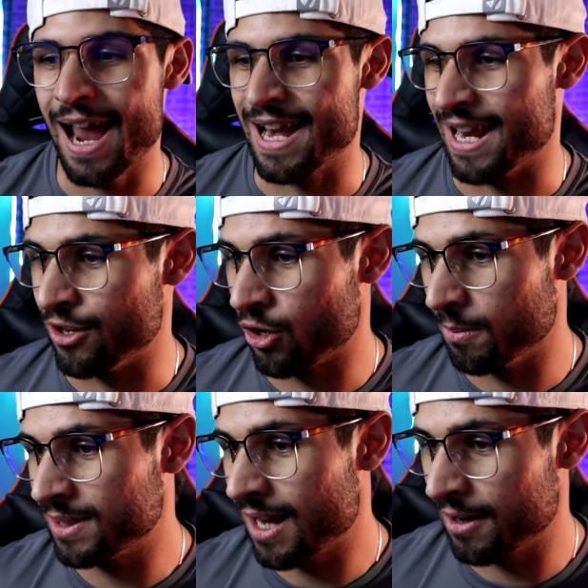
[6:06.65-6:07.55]
And then you're
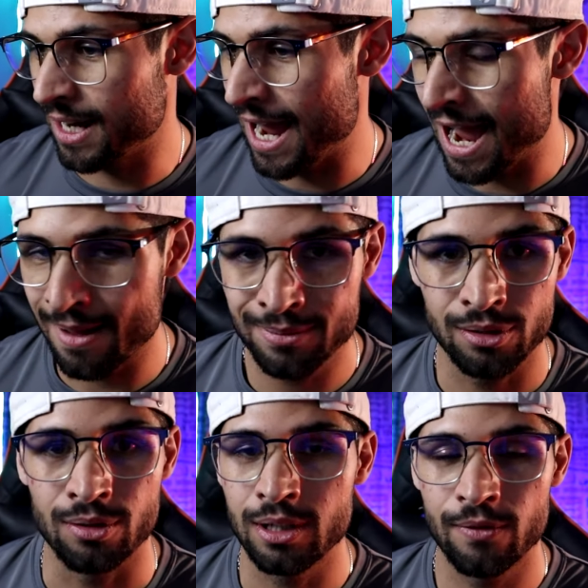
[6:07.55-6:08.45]
going to be sounding
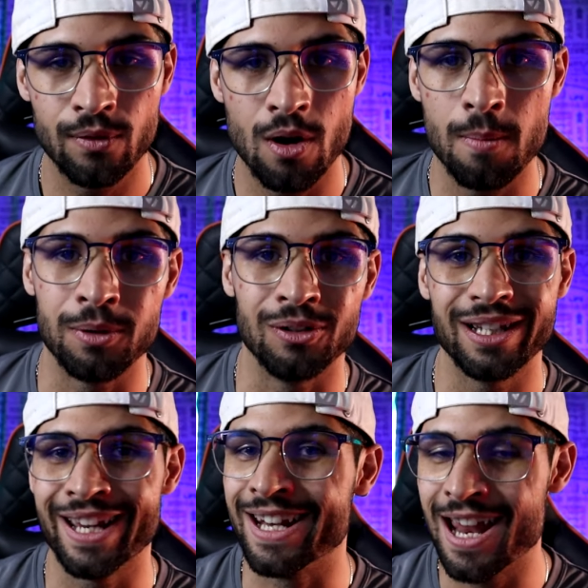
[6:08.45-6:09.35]
absolutely
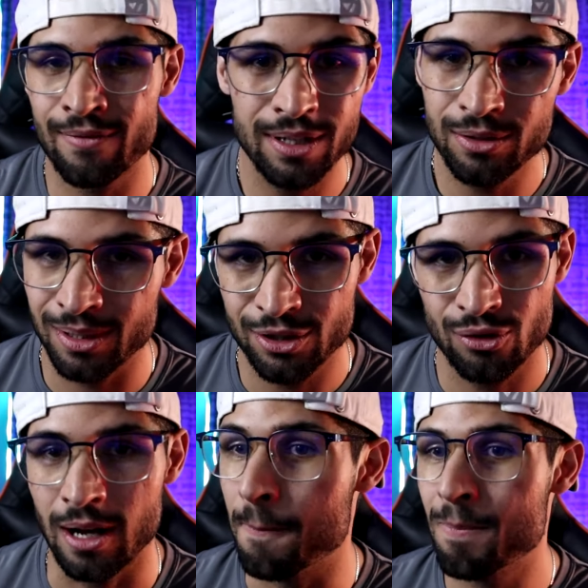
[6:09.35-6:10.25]
phenomenal in every Twitch
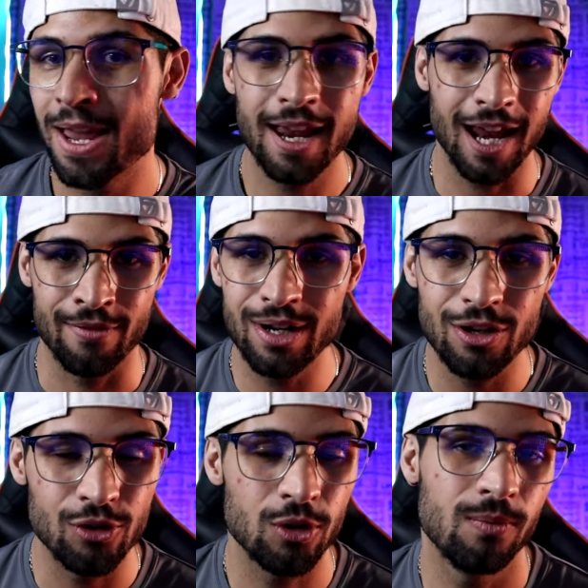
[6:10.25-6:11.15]
stream, every
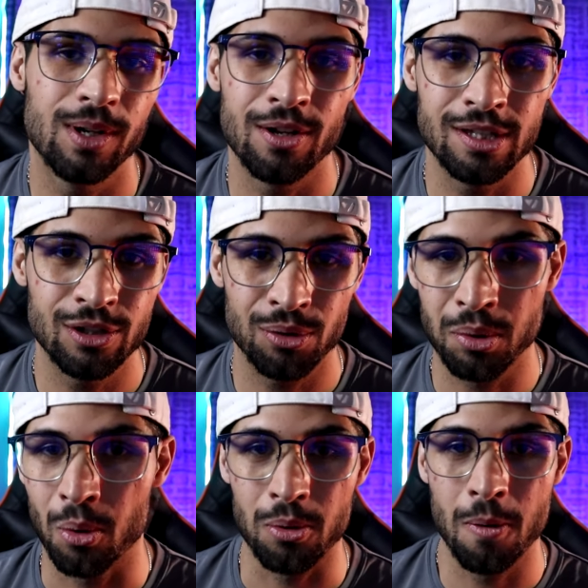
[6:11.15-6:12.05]
YouTube video that you
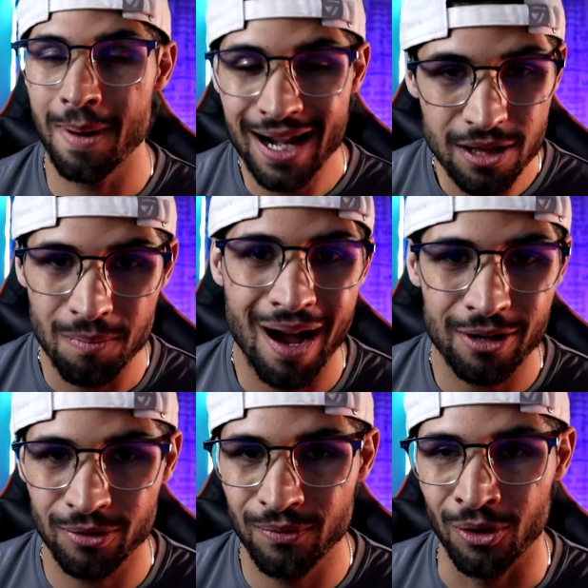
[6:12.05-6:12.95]
record, no matter the
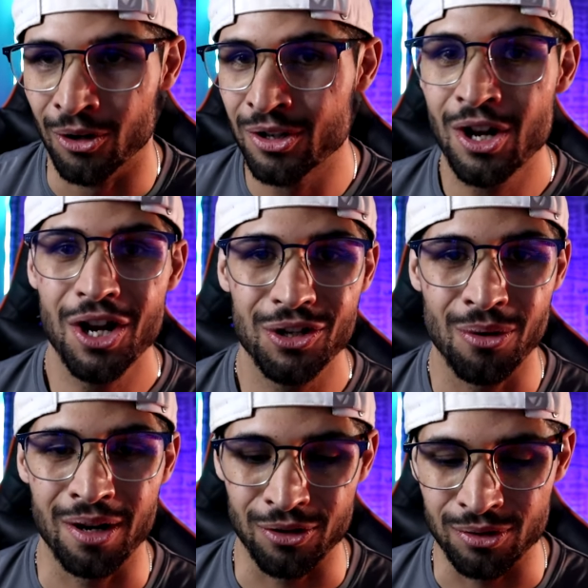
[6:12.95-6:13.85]
microphone
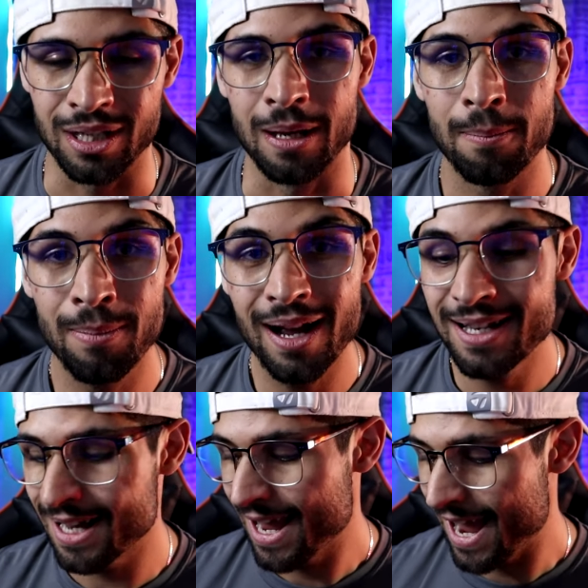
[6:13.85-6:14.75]
you are using.
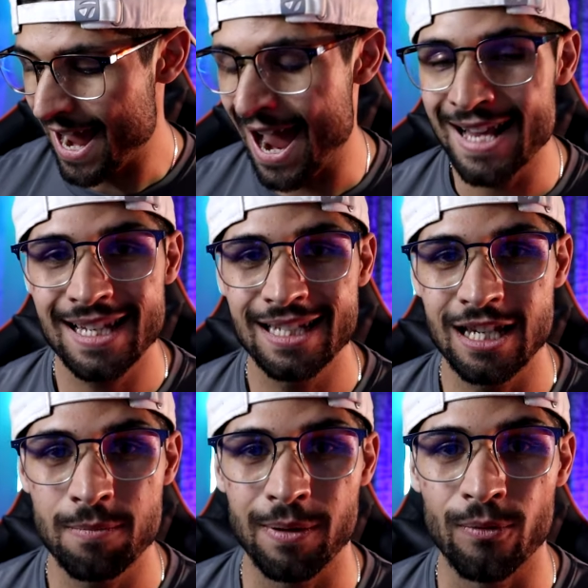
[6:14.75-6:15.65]
But as I
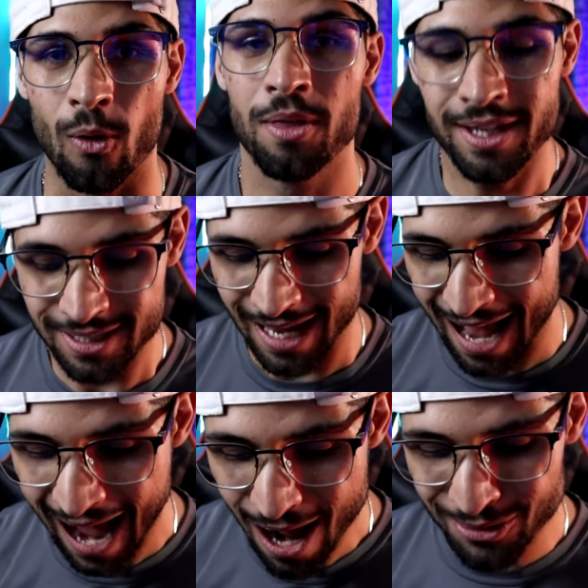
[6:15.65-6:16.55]
said before, this is
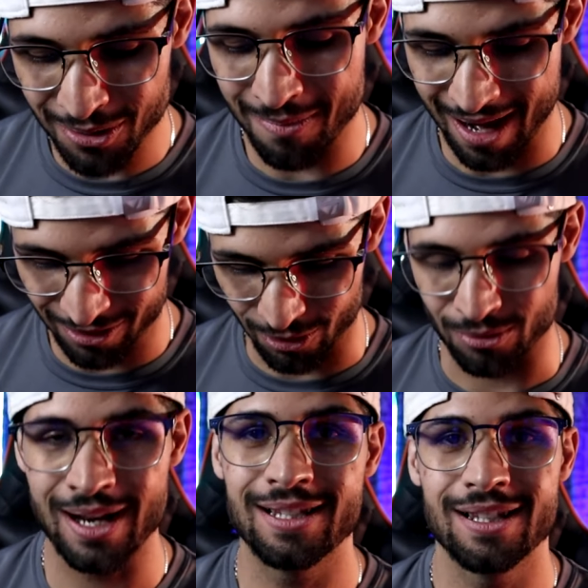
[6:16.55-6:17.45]
how to make
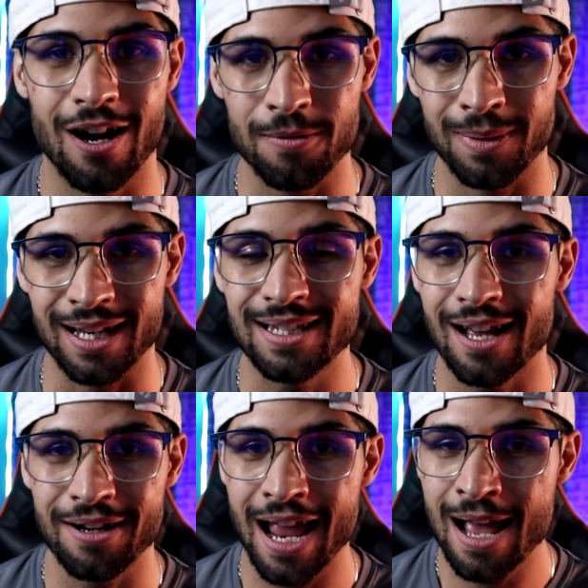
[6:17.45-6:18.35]
your Razer Seiren Mini
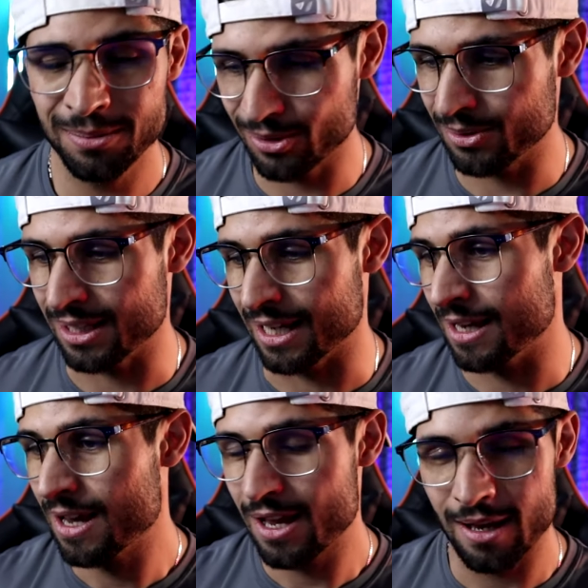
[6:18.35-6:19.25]
sound
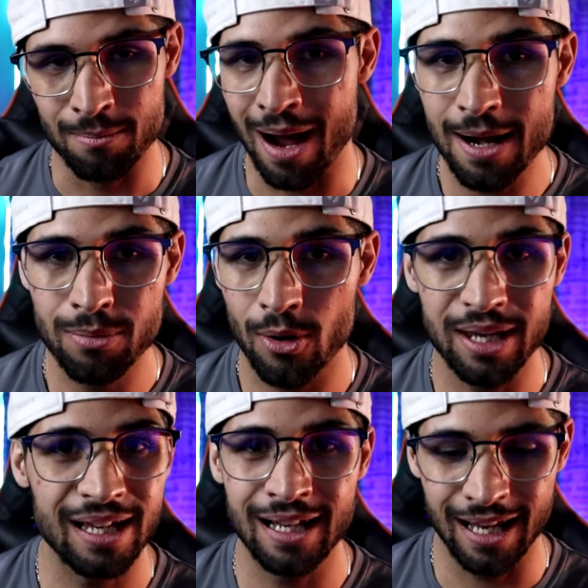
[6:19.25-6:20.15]
absolutely mind
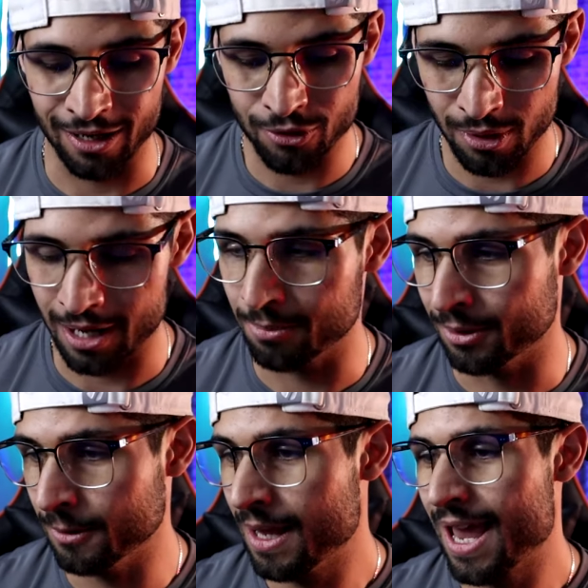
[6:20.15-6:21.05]
blowing,
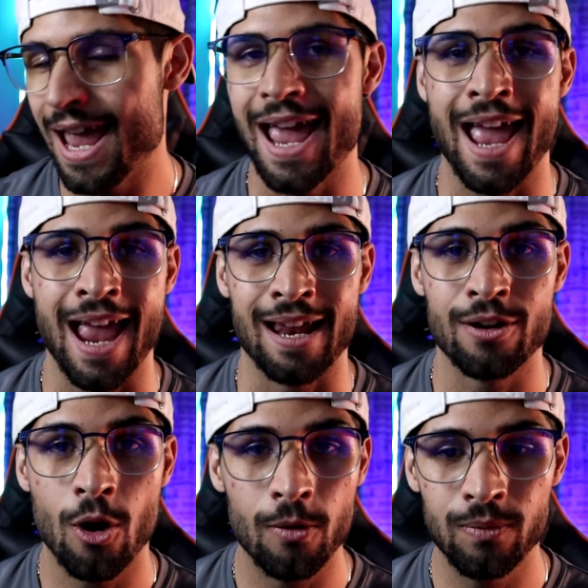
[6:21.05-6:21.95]
incredible,
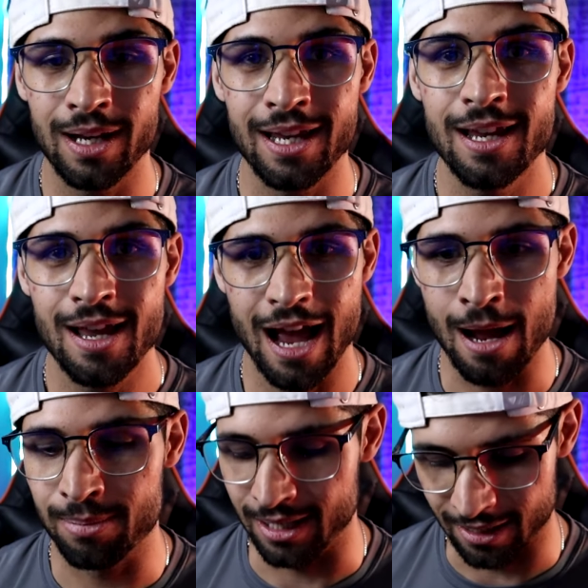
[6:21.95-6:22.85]
and hopefully,
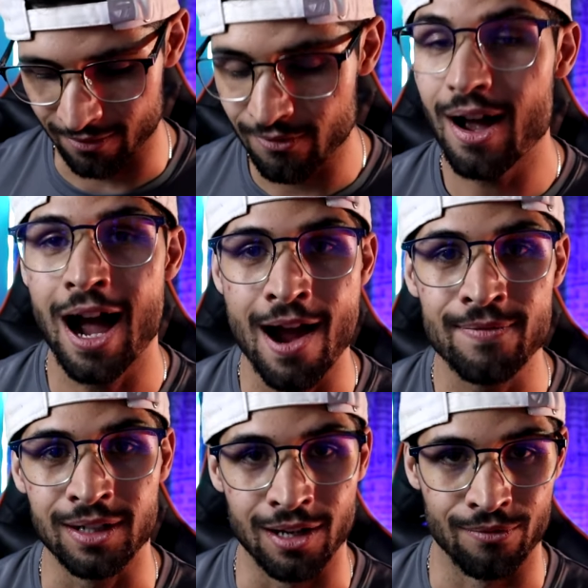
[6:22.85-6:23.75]
I believe
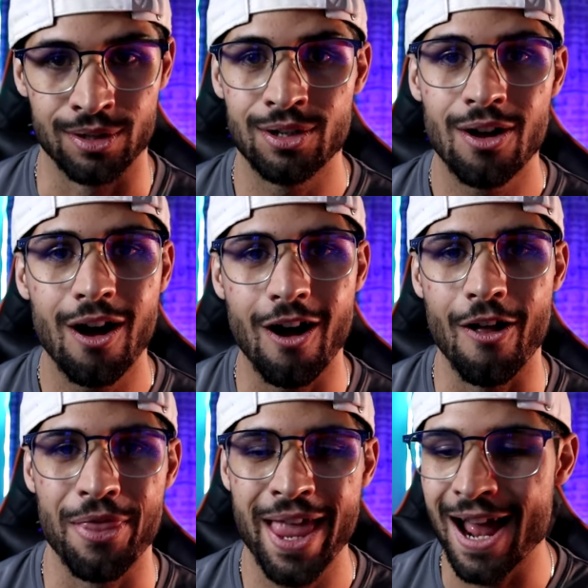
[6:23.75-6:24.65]
I've delivered
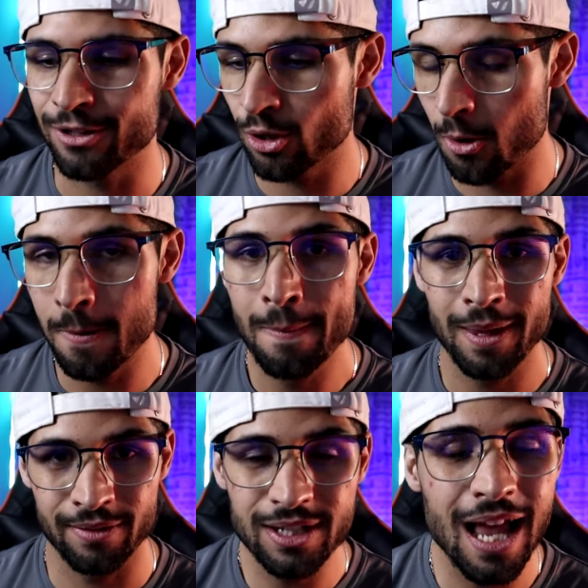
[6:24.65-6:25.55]
on that. So, if
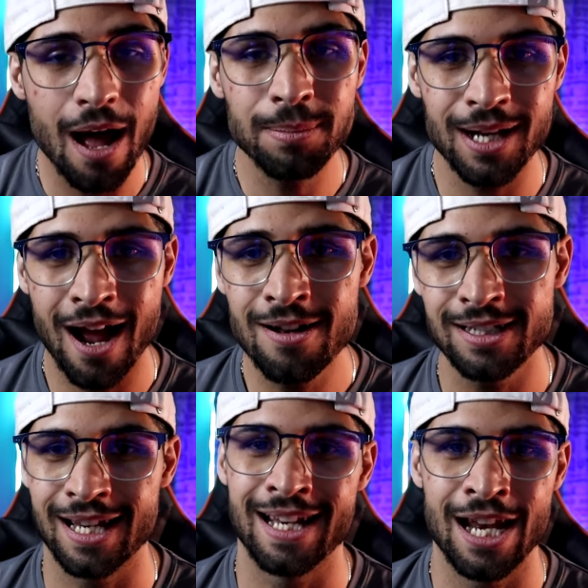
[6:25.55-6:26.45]
this helped you
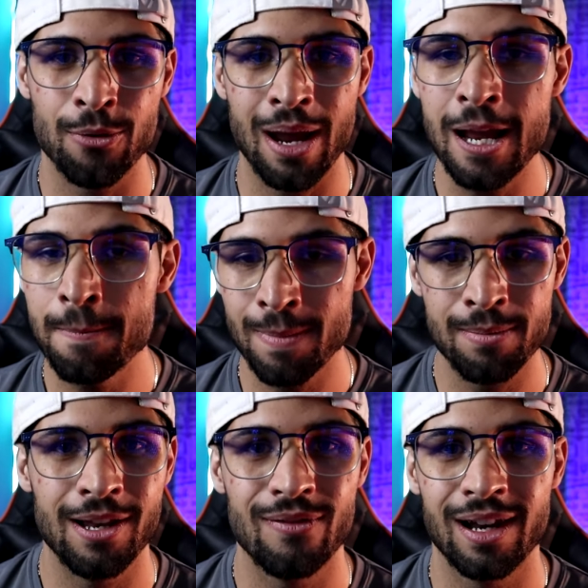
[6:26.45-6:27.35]
out in any way,
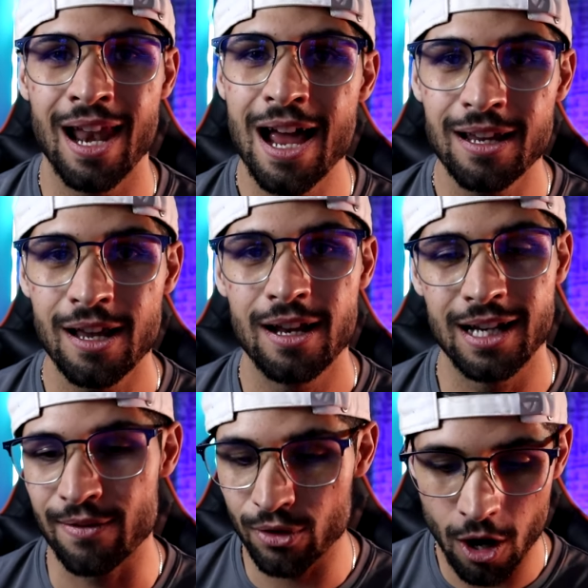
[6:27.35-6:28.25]
maybe leave a like,
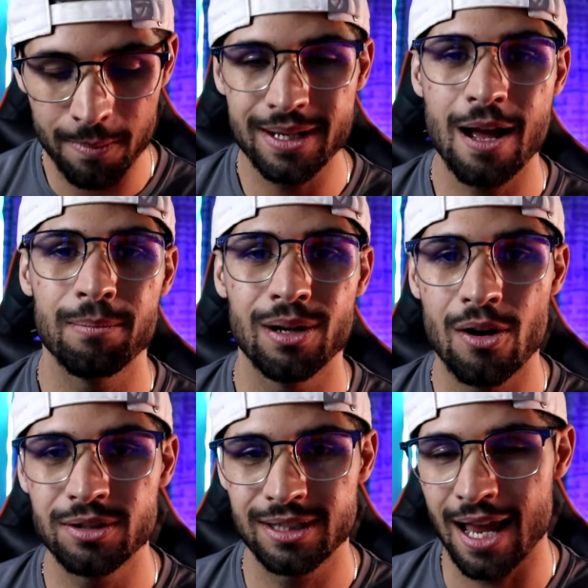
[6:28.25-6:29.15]
leave a comment down
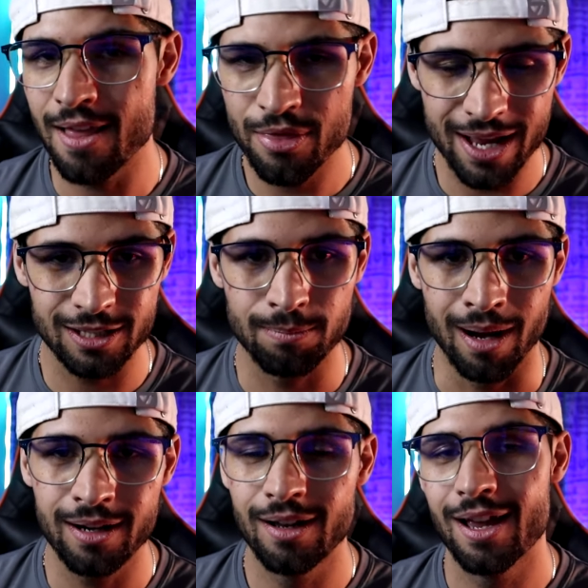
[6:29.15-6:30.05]
below to say thanks,
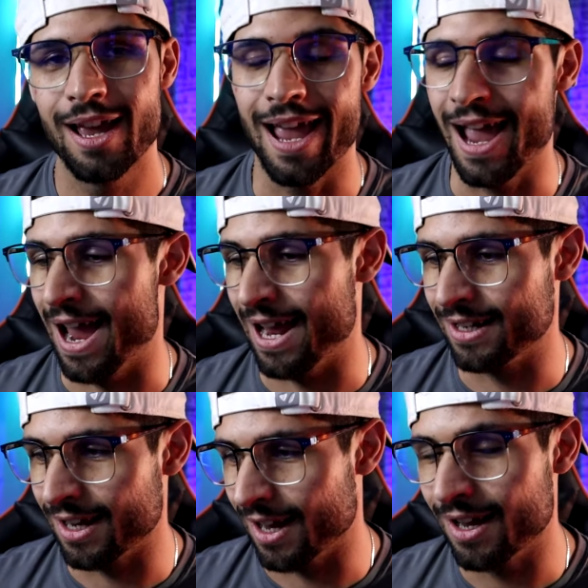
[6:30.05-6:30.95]
bud,
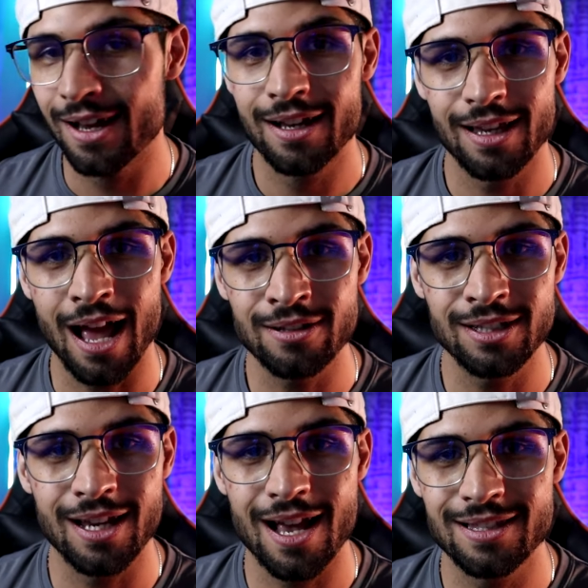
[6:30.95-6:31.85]
and uh, I'll
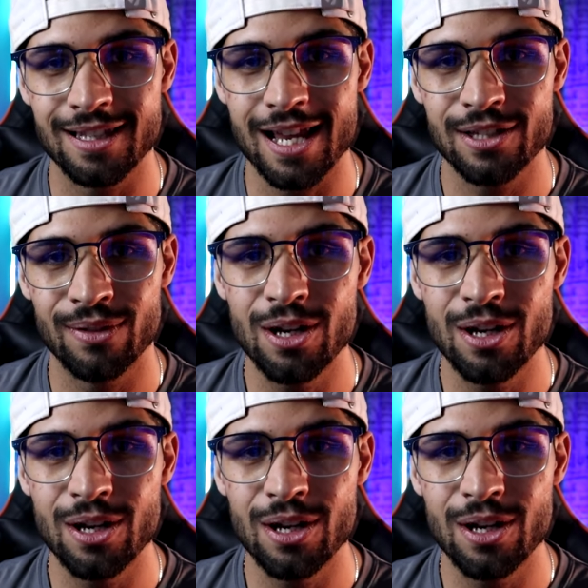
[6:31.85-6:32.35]
see you guys in the next